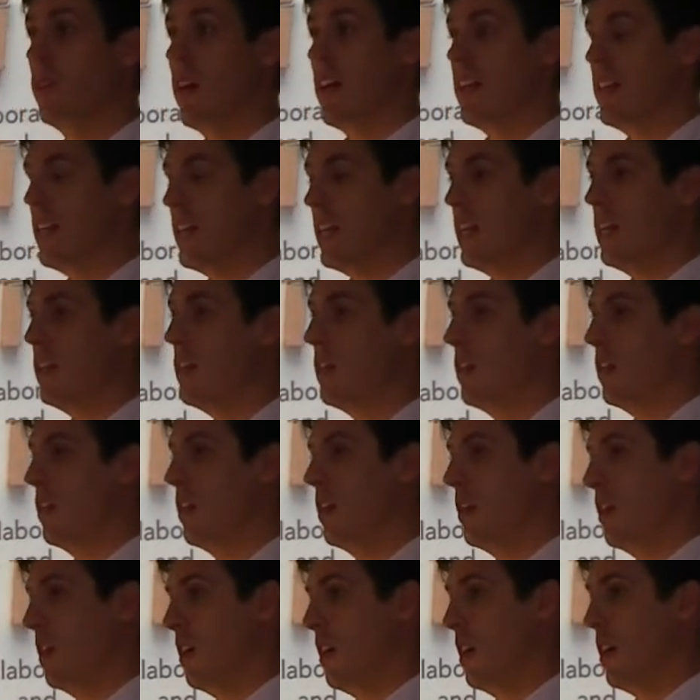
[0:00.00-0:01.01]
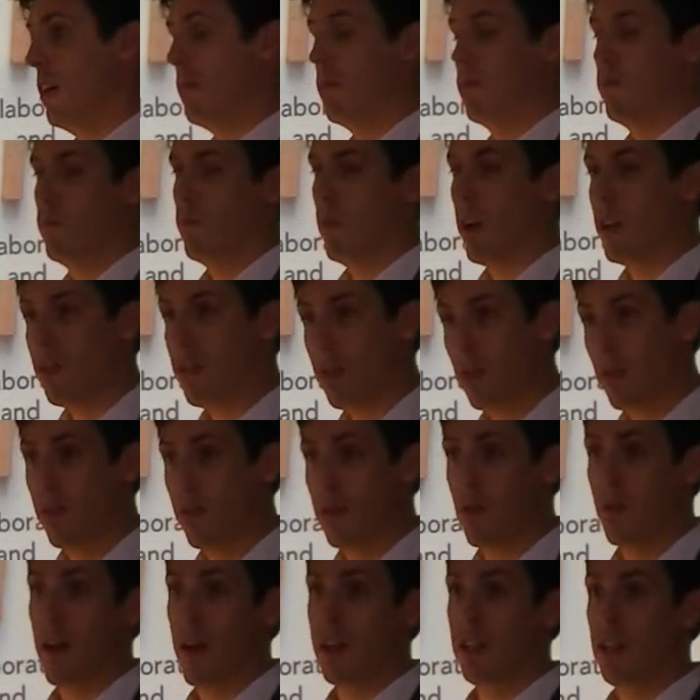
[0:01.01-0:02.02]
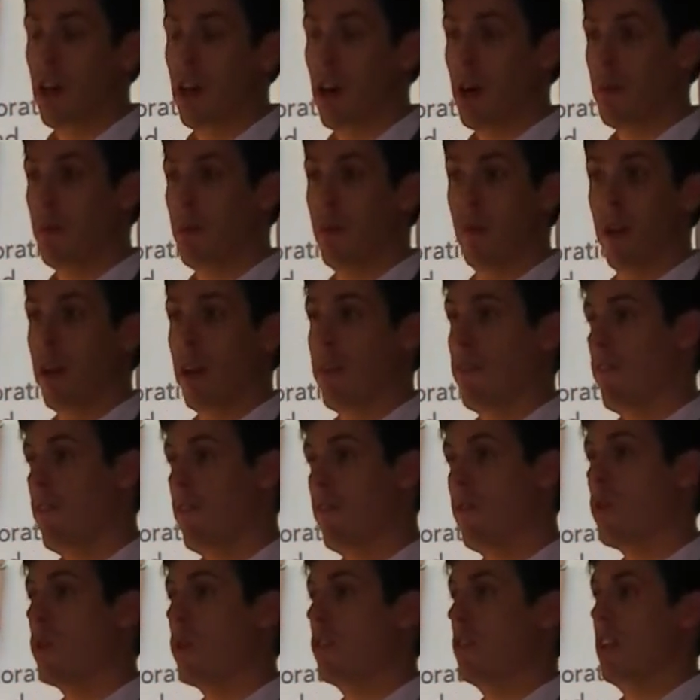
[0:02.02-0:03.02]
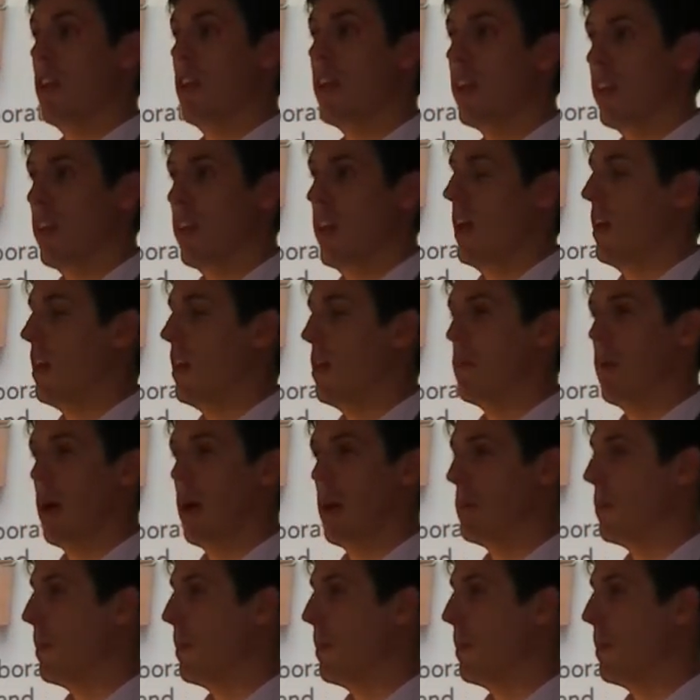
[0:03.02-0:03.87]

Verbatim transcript: Uh, right tool for the right job. We're not forcing any mind maps upon